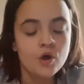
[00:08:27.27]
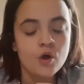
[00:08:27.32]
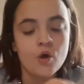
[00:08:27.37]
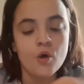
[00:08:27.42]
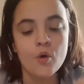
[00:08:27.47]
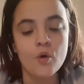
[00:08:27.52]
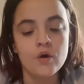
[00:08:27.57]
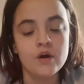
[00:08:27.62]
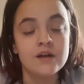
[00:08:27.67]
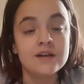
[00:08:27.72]

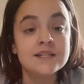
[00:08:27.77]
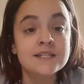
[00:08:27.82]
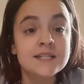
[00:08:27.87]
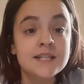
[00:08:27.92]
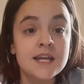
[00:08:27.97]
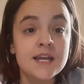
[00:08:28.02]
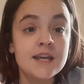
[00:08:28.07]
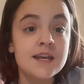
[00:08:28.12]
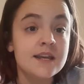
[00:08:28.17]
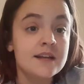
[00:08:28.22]
or I'll
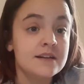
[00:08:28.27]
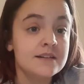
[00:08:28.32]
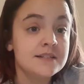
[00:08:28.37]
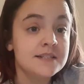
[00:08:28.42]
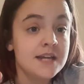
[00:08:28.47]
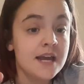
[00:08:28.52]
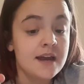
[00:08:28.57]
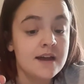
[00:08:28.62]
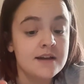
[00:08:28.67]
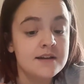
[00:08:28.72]
sing and I'll
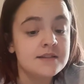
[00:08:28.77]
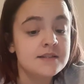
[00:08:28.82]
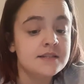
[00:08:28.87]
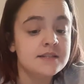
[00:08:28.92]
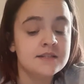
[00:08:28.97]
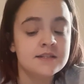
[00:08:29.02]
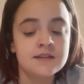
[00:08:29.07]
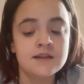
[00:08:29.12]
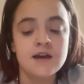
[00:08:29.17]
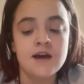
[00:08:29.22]

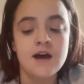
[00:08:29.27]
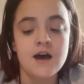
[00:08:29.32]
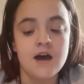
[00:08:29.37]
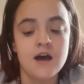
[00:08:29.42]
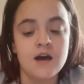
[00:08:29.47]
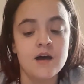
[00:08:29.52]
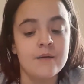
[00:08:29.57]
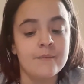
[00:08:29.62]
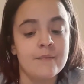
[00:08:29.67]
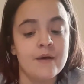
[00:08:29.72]
dance.
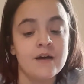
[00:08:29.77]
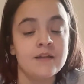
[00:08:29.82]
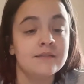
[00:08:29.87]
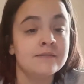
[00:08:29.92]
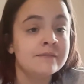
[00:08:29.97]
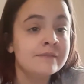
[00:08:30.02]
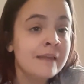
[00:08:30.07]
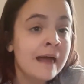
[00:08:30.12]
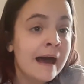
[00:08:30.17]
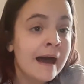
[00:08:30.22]
I'll
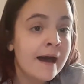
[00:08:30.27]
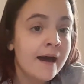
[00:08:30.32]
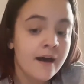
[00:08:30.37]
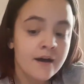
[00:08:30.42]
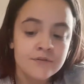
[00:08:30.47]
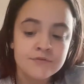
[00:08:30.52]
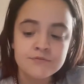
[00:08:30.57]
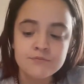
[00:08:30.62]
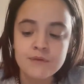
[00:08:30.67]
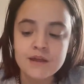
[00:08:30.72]

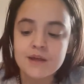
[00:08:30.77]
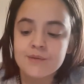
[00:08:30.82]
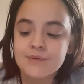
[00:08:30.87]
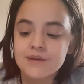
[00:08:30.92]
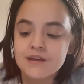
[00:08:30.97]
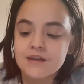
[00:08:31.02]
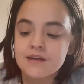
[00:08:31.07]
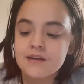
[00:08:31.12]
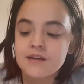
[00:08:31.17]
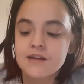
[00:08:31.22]
laugh
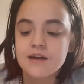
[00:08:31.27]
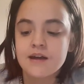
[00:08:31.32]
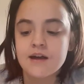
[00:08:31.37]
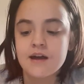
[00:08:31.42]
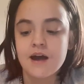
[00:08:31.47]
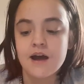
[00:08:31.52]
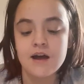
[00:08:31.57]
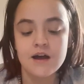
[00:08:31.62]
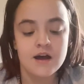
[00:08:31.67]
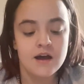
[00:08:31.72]
maybe,
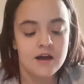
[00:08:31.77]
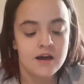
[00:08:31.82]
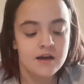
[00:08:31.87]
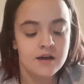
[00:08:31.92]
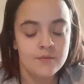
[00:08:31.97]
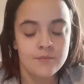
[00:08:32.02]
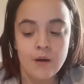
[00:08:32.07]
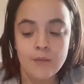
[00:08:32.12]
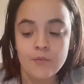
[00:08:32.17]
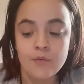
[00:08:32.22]

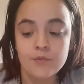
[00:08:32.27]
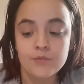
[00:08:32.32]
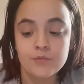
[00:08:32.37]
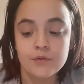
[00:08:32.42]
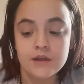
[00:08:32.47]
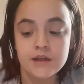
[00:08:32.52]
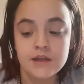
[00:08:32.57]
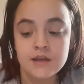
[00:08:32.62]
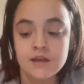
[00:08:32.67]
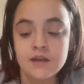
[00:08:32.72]

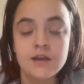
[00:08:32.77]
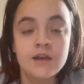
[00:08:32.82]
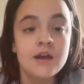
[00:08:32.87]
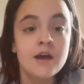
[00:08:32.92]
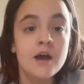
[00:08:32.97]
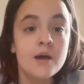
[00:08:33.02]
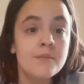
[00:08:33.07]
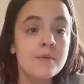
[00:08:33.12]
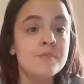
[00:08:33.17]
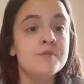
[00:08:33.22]
probably
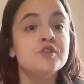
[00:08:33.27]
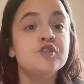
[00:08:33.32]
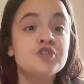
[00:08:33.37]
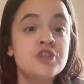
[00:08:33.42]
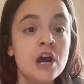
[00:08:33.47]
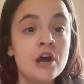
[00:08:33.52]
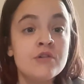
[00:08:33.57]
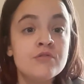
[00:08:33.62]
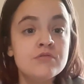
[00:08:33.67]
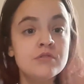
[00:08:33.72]
maybe
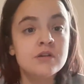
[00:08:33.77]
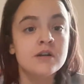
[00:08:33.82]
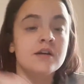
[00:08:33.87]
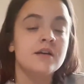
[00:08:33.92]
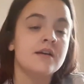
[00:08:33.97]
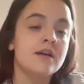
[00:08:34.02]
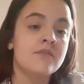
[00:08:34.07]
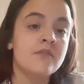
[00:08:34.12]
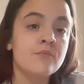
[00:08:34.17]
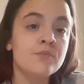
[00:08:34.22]
shout
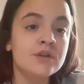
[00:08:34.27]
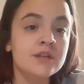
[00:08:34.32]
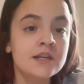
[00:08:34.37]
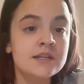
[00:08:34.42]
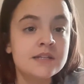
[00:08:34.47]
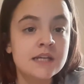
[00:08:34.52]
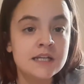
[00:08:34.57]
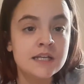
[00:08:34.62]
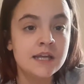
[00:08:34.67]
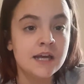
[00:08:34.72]
if I'm really
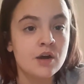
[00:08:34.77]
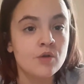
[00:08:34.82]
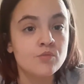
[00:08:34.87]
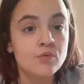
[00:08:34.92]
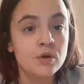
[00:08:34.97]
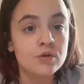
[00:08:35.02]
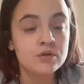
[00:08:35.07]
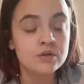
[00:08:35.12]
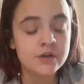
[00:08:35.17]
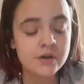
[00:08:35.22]
excited, like a
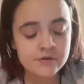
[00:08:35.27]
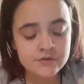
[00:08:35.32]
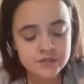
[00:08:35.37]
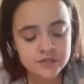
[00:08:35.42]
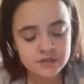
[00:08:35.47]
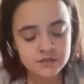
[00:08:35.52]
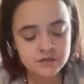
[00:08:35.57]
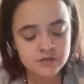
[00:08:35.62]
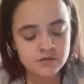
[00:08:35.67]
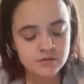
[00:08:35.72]
roller
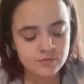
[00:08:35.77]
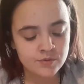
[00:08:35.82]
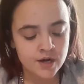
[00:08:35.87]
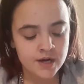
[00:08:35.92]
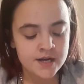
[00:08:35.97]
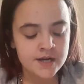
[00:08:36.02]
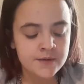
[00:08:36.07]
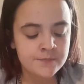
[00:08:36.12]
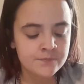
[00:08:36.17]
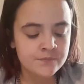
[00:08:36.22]
coaster,
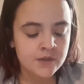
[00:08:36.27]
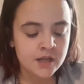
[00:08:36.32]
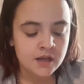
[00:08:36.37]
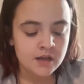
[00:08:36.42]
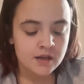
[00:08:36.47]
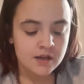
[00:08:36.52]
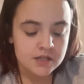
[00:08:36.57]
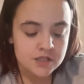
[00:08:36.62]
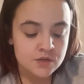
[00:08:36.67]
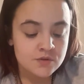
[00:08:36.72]
right?
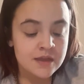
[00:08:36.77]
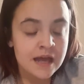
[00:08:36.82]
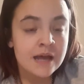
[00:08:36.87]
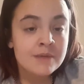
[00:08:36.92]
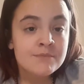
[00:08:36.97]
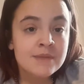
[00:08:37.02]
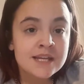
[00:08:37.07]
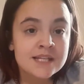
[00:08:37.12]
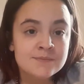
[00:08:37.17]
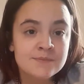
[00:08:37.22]
So that
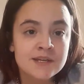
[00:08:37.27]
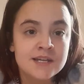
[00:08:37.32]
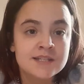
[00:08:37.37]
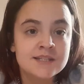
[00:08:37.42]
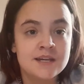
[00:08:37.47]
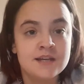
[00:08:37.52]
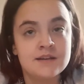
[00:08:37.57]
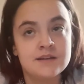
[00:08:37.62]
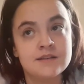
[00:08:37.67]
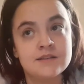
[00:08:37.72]
makes me
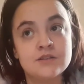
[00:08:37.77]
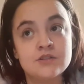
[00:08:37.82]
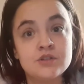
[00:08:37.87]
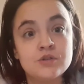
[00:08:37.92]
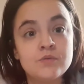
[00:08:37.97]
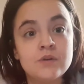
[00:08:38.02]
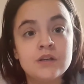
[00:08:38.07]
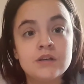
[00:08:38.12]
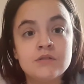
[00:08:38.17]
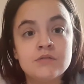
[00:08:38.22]
excited, is
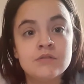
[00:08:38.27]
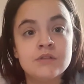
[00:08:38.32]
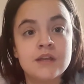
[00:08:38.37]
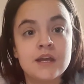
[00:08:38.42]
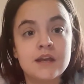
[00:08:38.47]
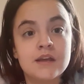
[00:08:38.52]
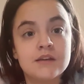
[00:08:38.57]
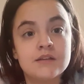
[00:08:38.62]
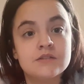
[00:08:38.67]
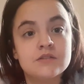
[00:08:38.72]
doing new
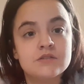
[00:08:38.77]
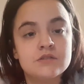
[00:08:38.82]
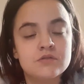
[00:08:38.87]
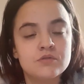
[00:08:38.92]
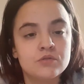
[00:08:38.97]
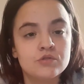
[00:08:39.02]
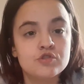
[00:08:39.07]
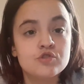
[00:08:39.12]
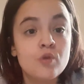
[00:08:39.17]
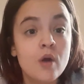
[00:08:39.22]
things,
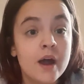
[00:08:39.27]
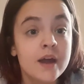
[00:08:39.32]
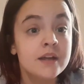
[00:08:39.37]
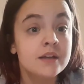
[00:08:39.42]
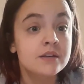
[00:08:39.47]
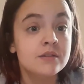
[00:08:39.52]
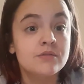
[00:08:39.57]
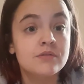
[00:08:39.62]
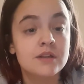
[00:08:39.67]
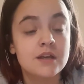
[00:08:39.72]
trying
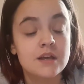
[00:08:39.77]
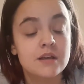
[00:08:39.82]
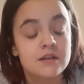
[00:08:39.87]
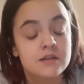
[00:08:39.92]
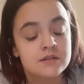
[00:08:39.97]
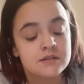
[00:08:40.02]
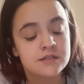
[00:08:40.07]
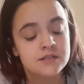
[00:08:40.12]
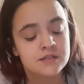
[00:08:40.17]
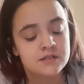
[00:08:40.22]
new
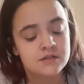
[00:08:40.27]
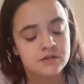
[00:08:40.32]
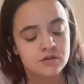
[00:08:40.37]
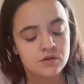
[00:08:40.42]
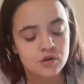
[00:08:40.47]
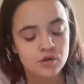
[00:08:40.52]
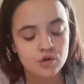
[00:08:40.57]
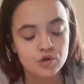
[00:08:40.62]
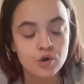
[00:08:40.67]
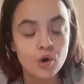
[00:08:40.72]
things,
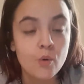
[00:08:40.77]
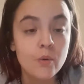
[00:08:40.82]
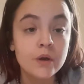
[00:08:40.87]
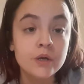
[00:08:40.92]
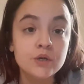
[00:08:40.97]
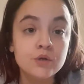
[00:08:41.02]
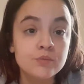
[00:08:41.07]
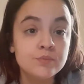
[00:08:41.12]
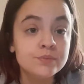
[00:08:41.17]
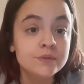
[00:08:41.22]
going
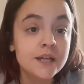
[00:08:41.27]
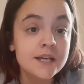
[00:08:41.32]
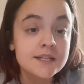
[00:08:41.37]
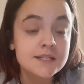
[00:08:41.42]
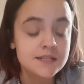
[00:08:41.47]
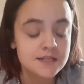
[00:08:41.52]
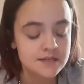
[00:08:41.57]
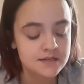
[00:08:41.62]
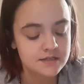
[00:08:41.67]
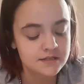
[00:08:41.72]
new
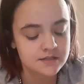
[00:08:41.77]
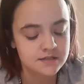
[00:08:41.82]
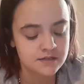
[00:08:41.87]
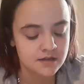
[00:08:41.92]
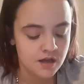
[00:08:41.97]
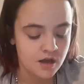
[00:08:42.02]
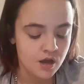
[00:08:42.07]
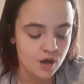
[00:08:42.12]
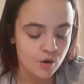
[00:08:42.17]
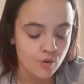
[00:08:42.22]
places,
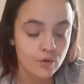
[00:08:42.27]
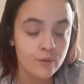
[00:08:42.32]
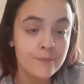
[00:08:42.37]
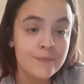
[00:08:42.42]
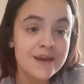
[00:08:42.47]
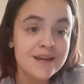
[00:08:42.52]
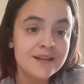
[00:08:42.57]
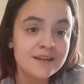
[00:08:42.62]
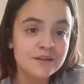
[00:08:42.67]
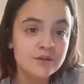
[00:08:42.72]
or
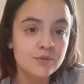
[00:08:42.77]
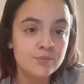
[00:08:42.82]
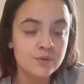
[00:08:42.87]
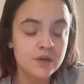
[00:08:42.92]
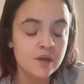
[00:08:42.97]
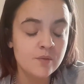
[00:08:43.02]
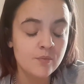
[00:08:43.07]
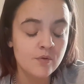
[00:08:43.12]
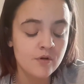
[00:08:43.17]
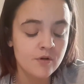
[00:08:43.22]
meeting new
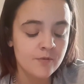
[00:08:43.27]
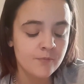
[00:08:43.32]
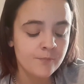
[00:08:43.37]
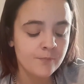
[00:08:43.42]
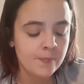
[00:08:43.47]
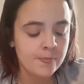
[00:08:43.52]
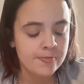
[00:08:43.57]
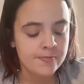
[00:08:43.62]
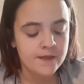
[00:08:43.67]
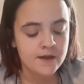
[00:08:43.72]
people,
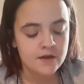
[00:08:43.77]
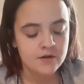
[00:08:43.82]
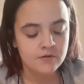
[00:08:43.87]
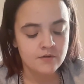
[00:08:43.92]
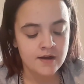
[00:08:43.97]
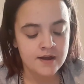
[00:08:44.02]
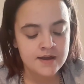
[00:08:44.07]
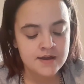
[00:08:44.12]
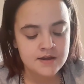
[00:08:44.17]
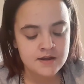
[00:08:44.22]

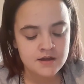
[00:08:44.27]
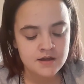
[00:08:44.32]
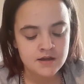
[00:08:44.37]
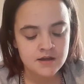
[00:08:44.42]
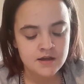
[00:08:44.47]
right?